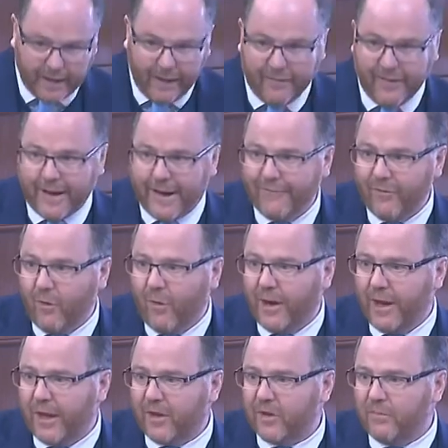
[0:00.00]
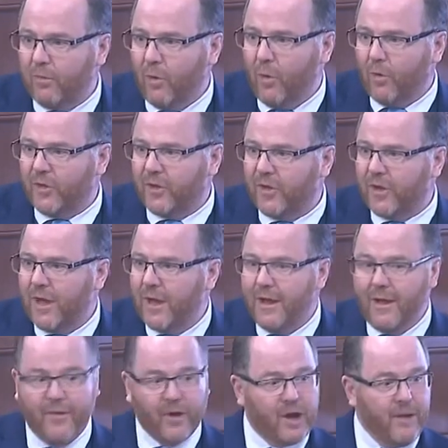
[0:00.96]
and I think everyone here supports
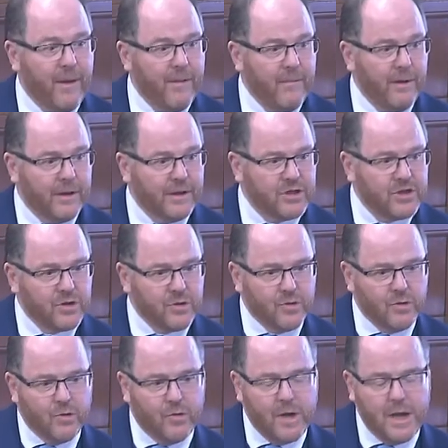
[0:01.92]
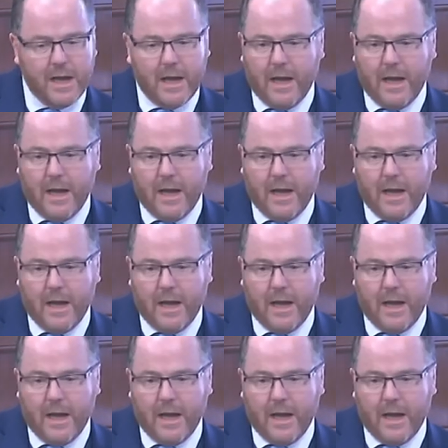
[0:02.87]
the commitment to,